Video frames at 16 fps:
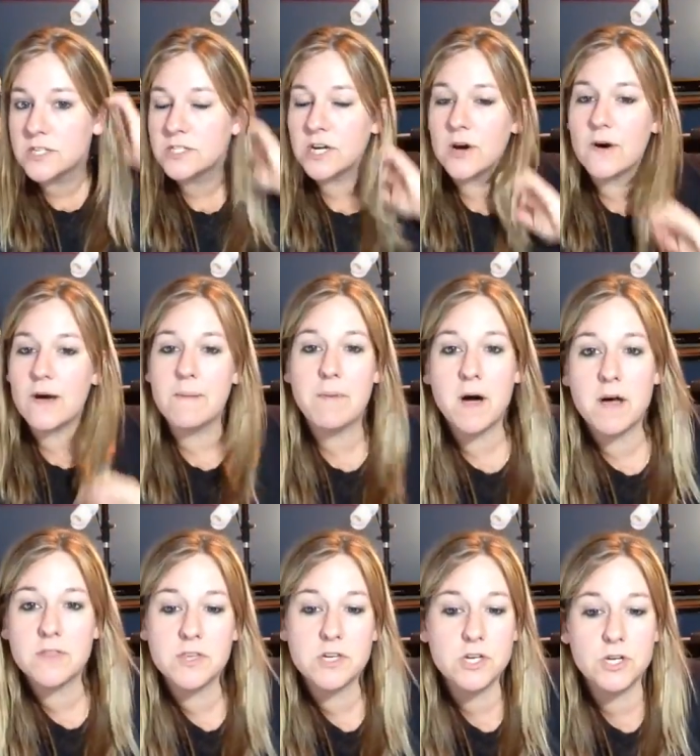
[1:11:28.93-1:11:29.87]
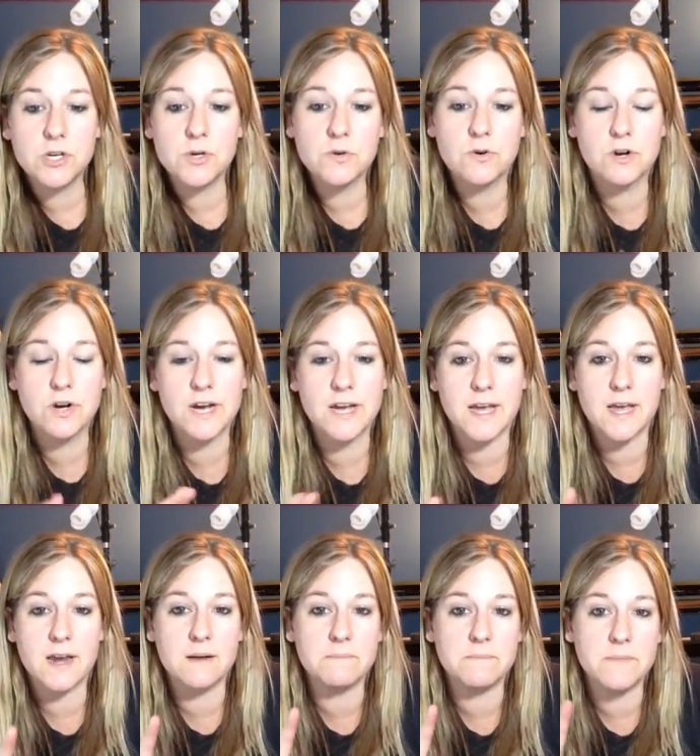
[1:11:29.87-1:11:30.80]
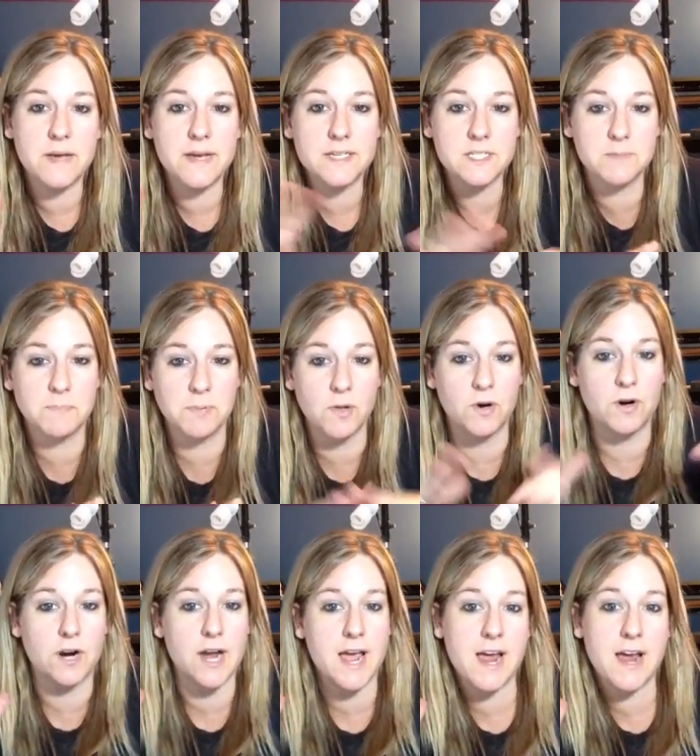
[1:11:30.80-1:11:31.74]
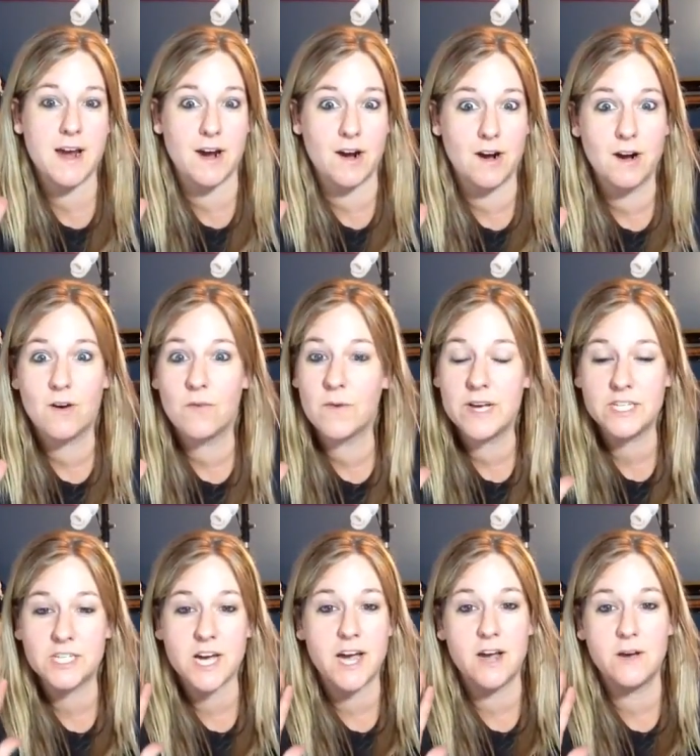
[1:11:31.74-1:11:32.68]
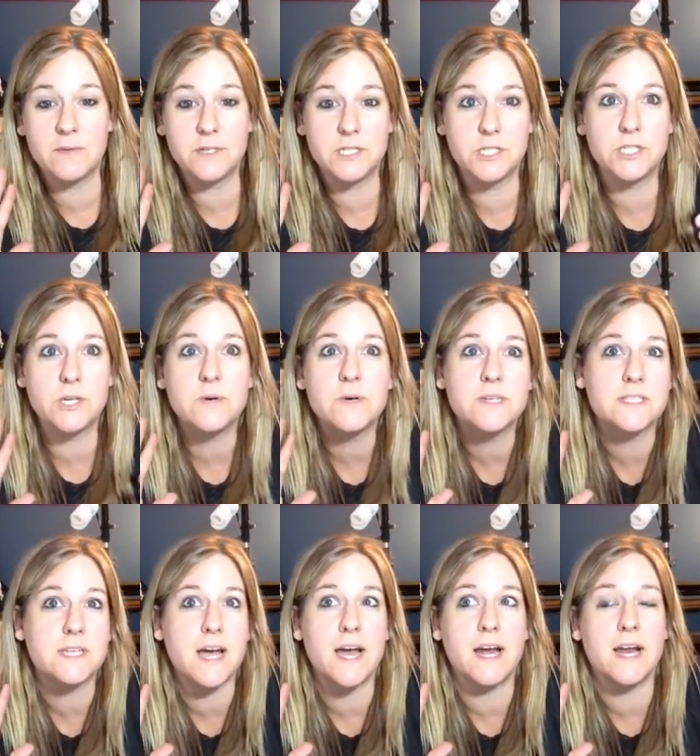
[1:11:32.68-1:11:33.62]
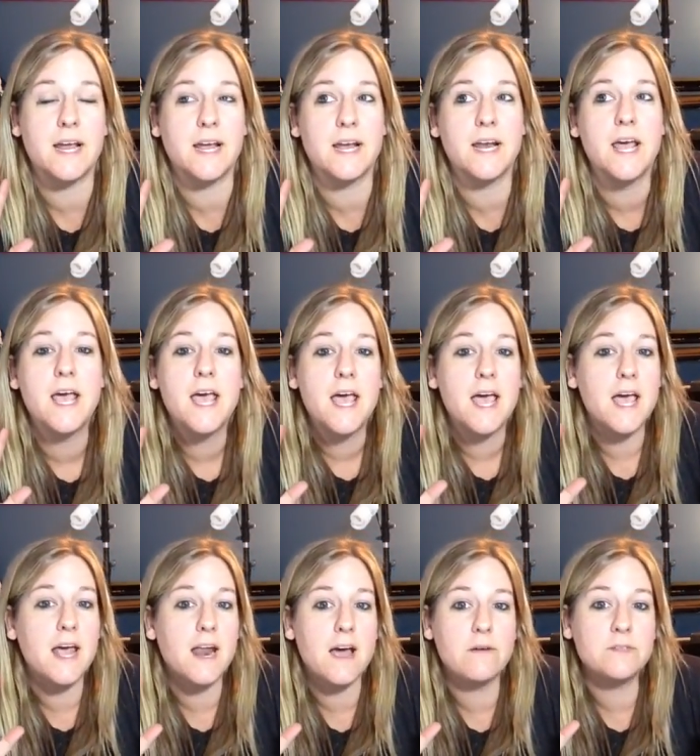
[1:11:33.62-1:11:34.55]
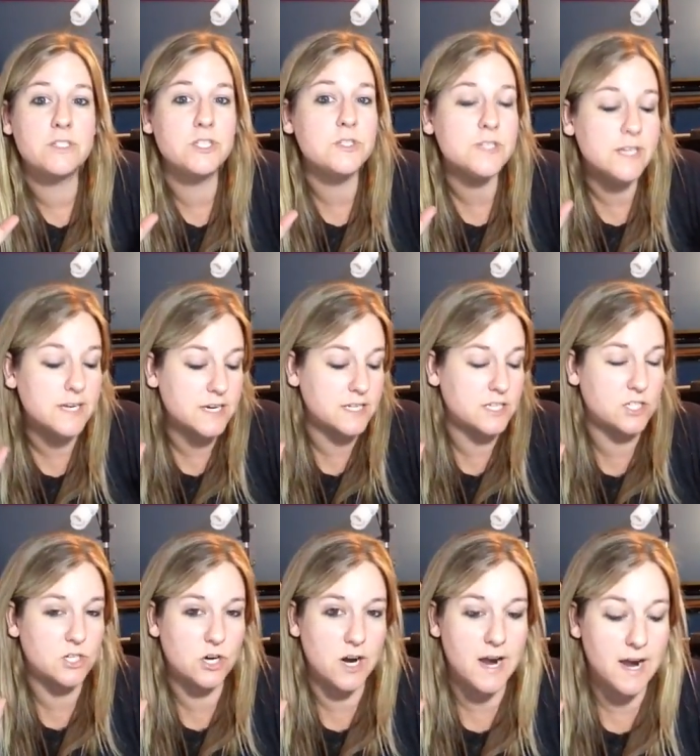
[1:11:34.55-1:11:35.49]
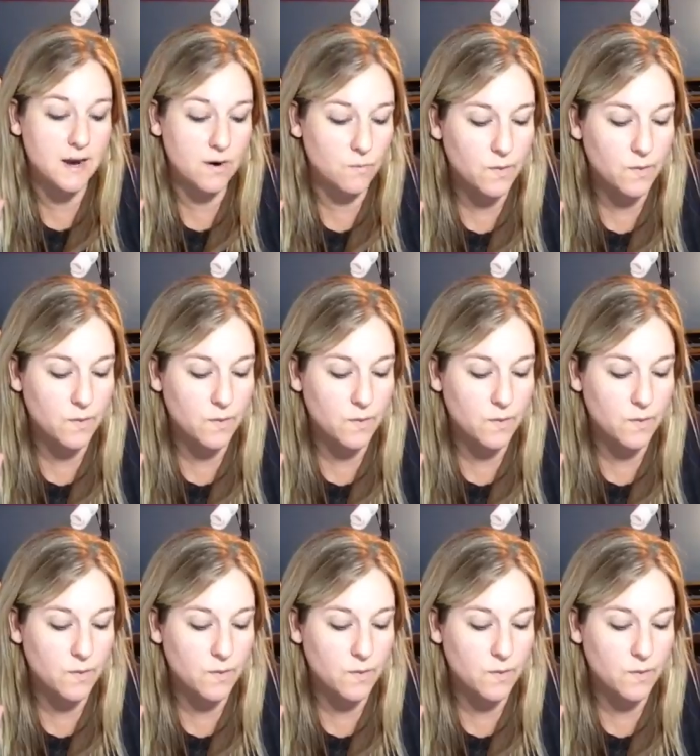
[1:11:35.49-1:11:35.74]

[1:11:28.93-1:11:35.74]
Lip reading: So I bought the new Cricut Explore Air, which I was so excited, and I was using it. It's great.